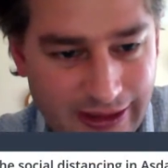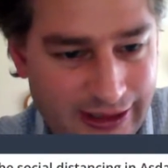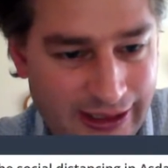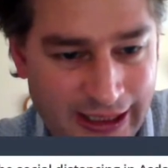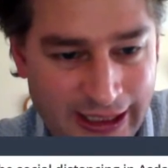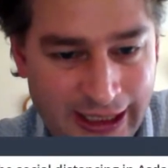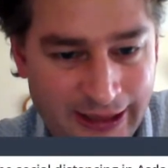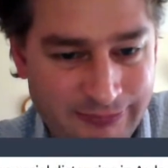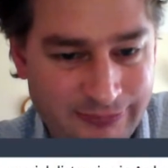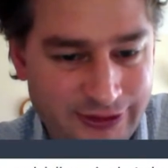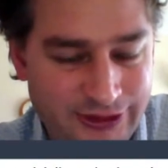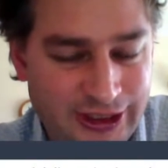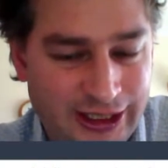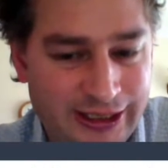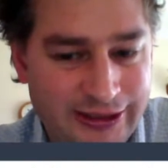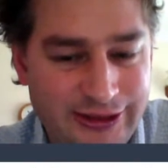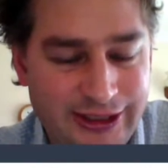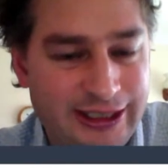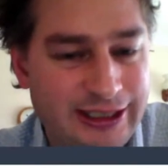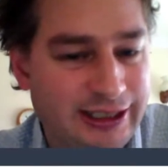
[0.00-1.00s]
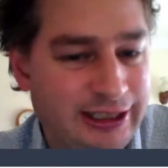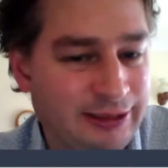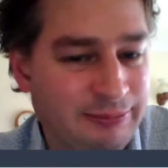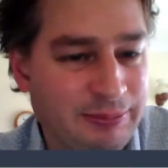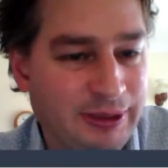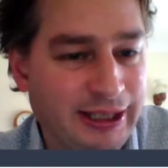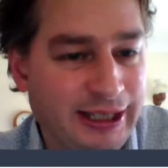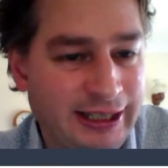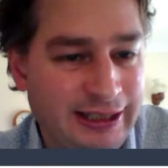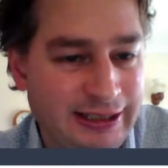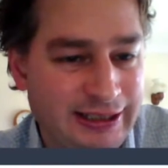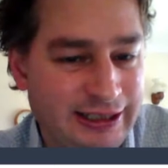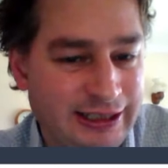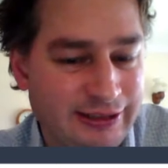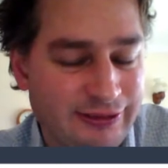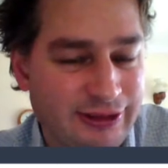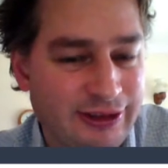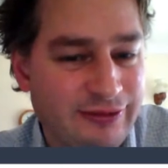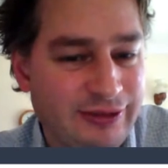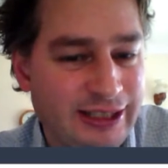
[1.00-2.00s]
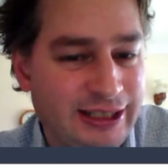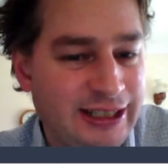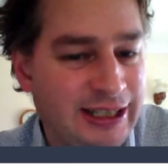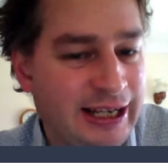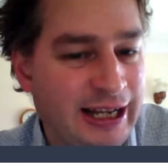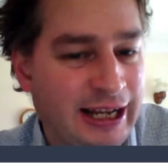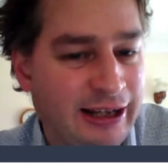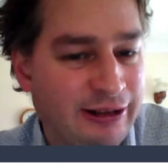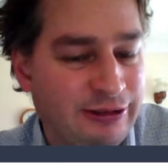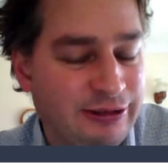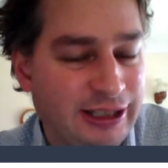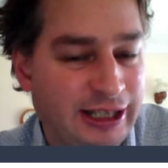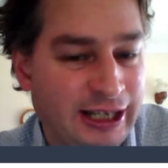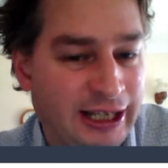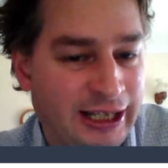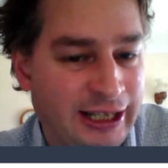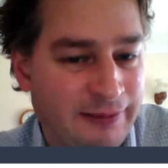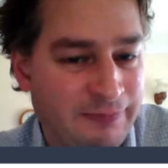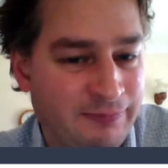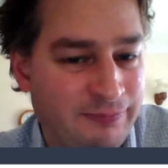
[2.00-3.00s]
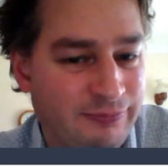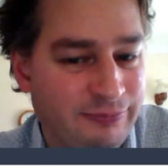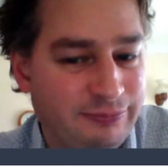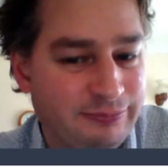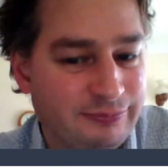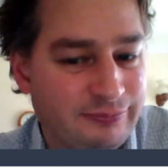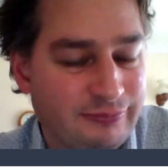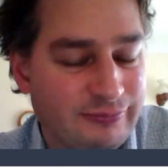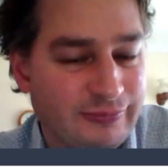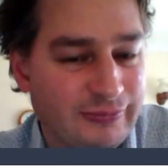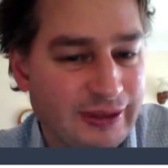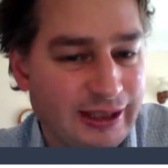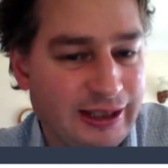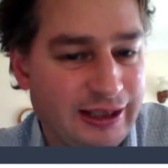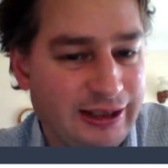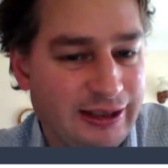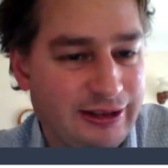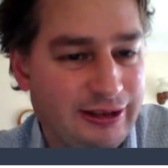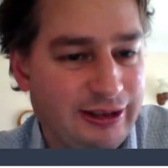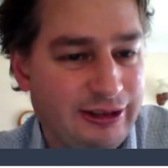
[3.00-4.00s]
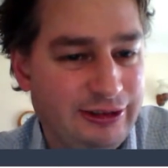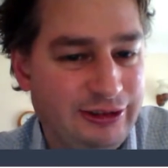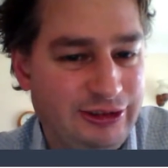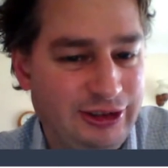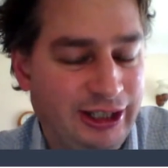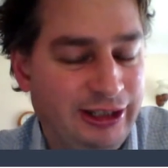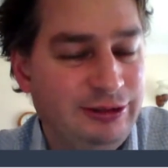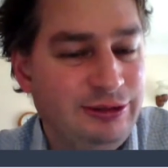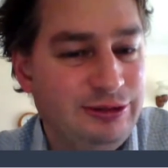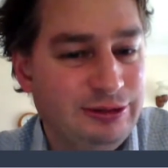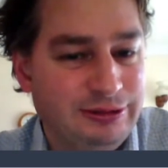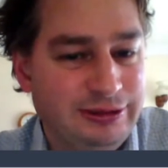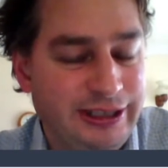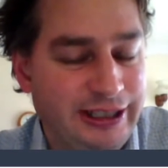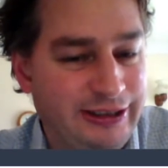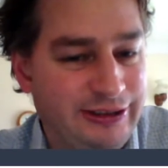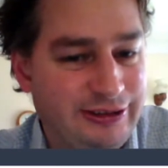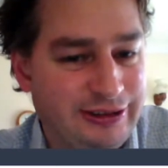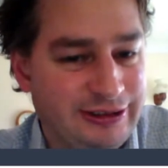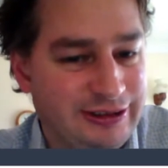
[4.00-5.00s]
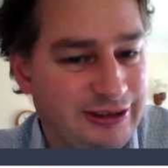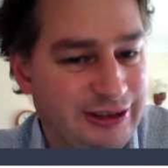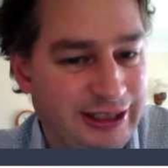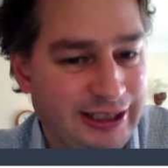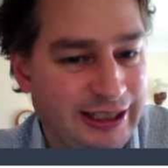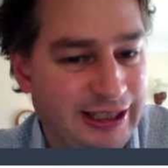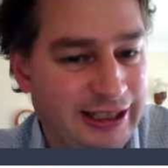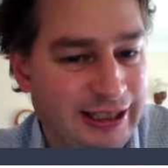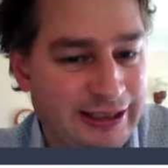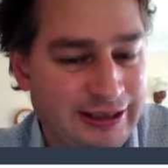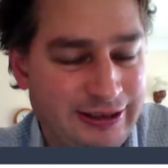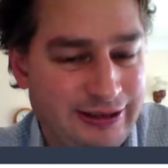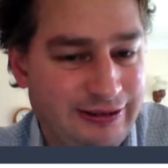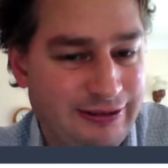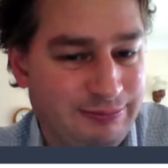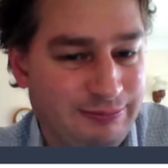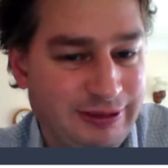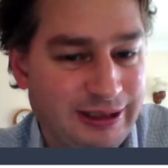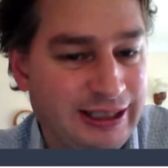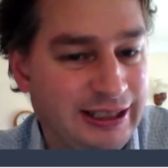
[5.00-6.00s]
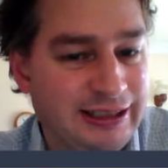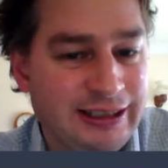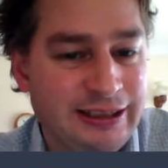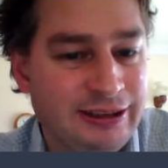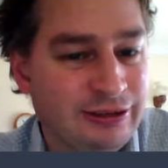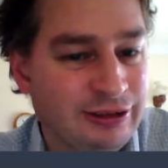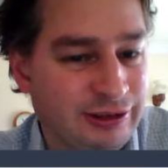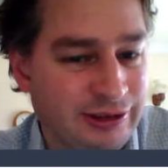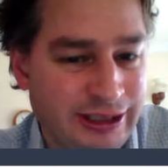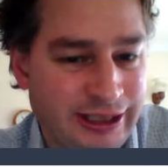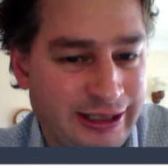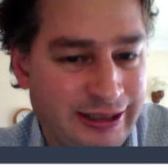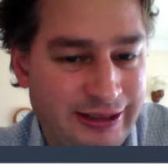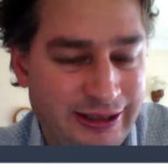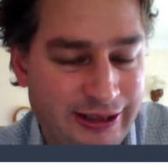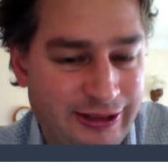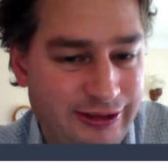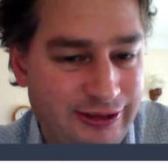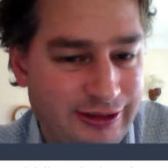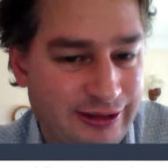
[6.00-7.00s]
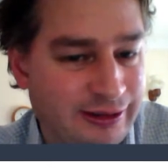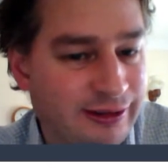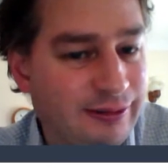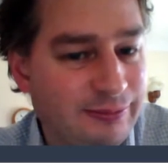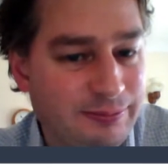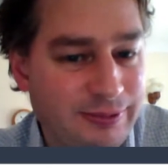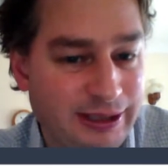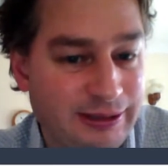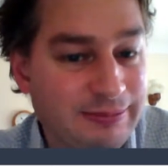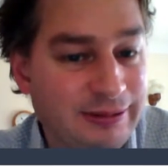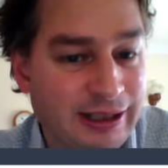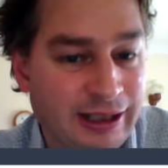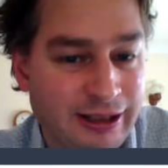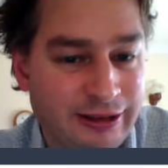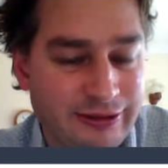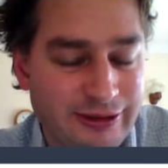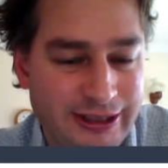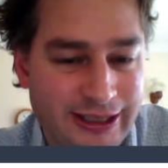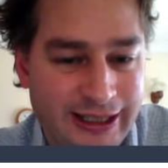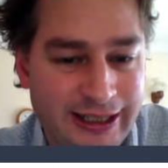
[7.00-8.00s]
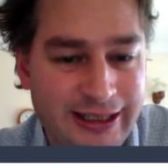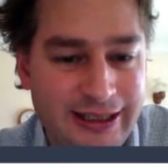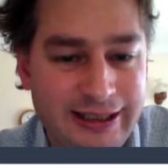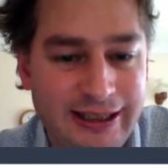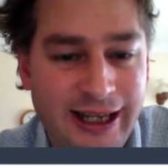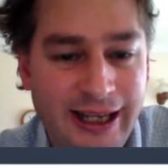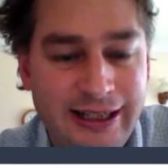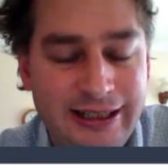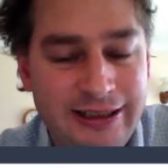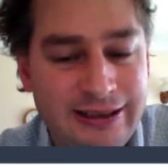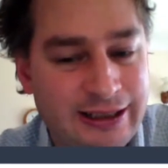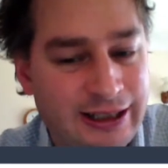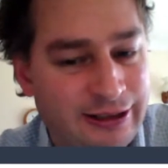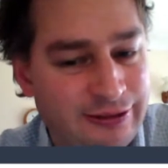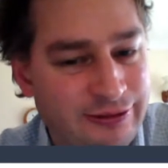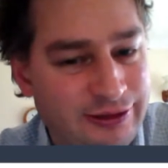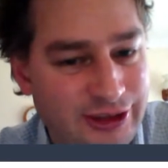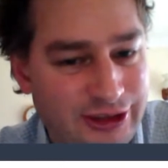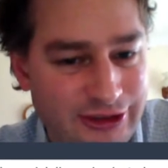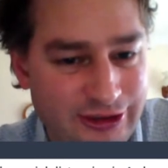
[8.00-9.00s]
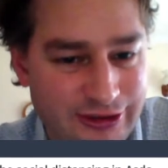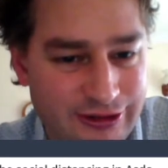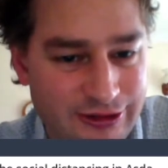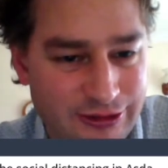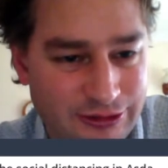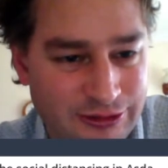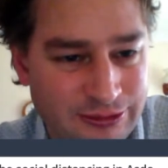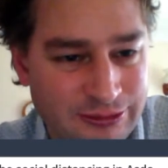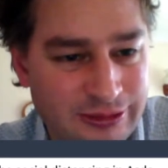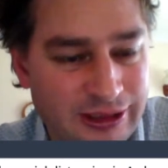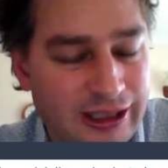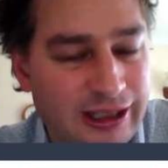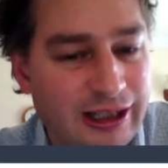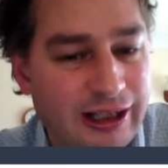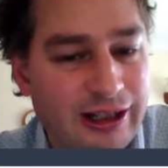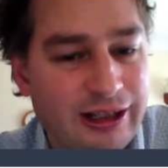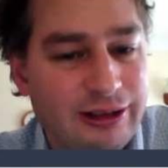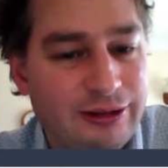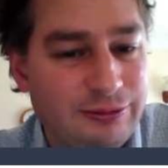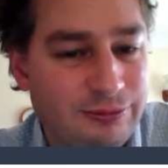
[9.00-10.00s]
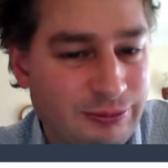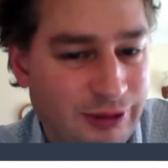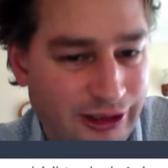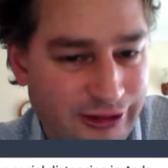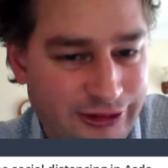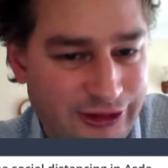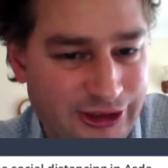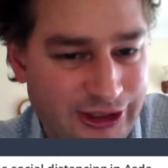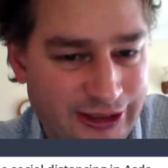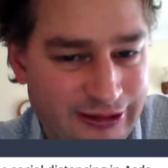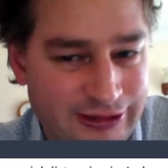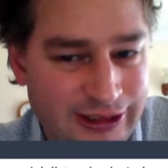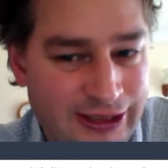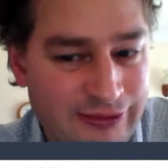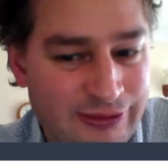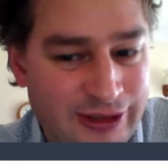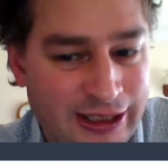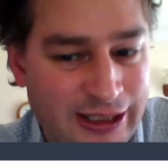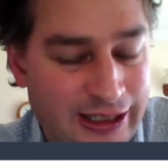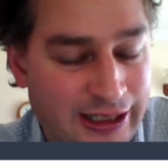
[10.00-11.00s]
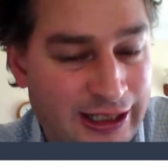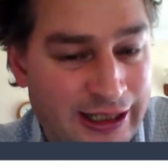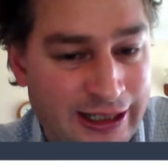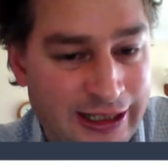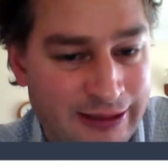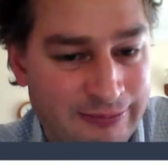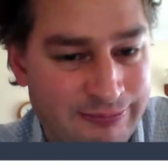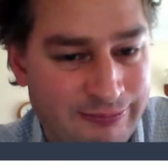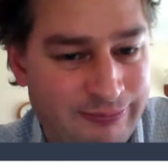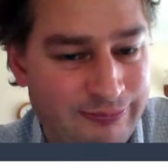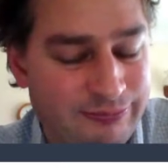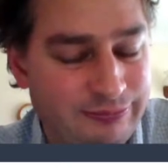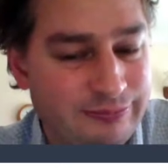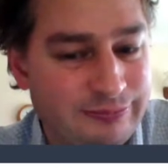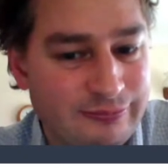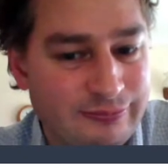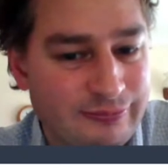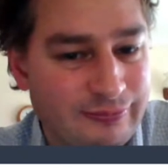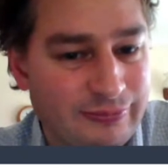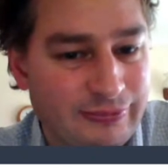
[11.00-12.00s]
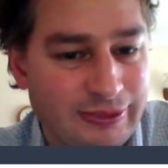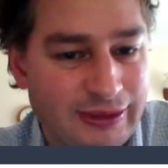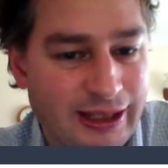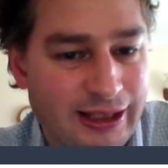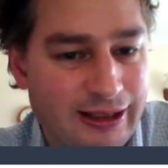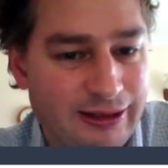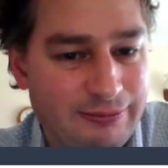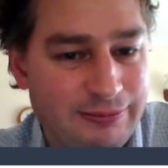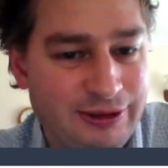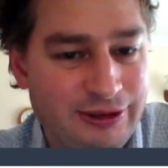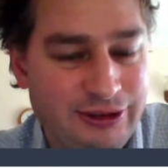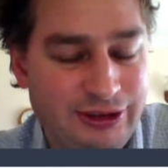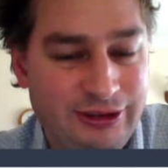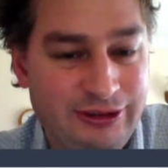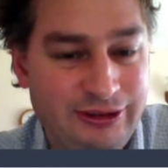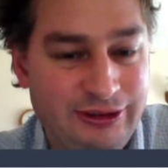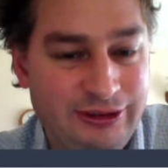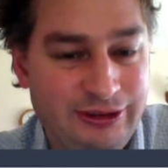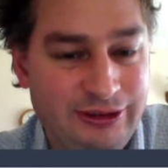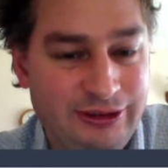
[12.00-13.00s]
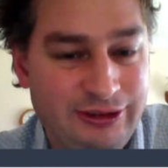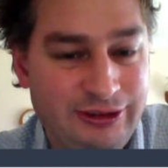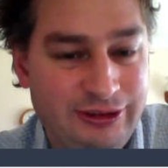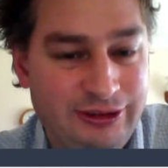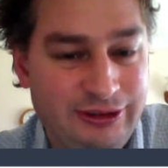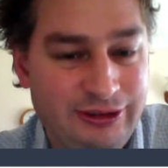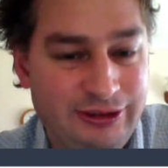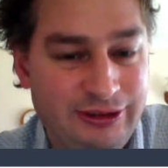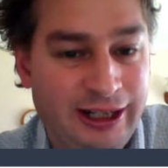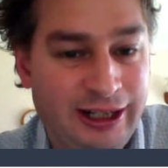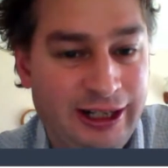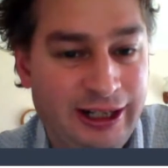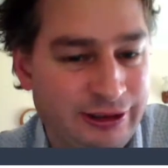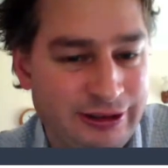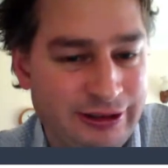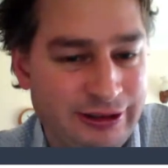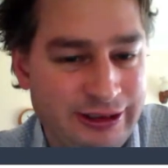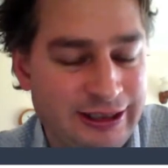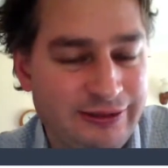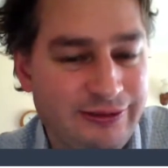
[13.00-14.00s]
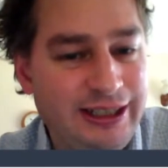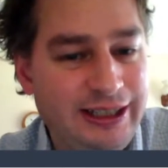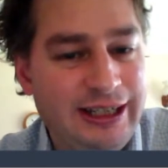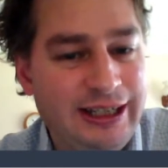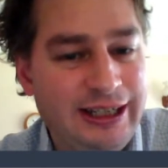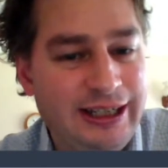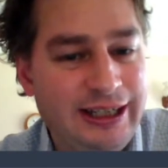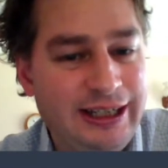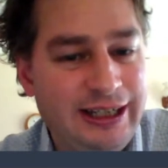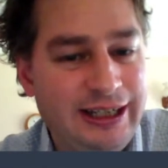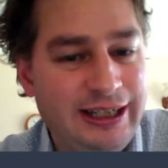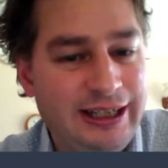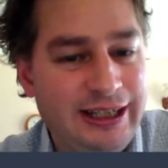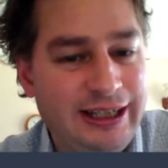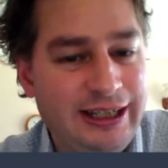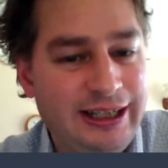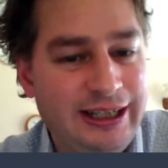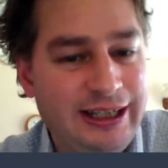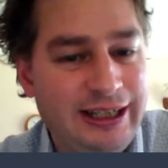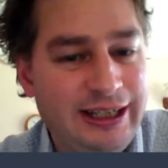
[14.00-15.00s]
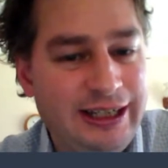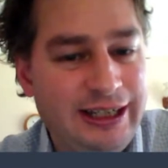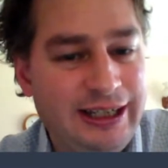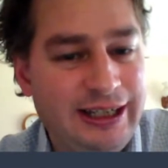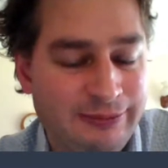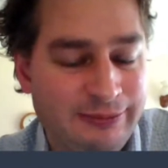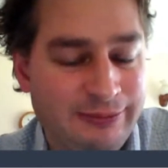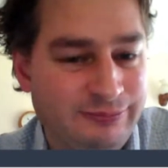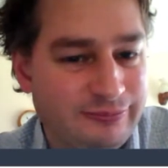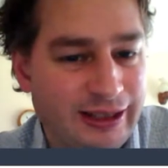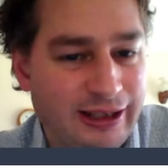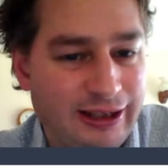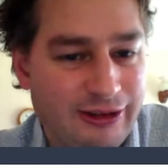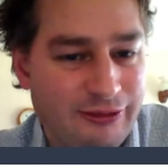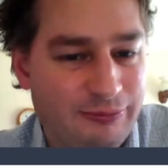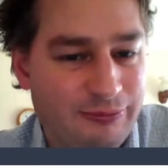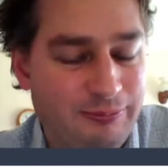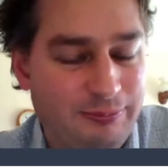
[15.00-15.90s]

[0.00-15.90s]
Um, as I said at the beginning of the video, um, social distancing is completely non existent. People aren't taking any notice at all whatsoever. Um, because as I on in the video, um,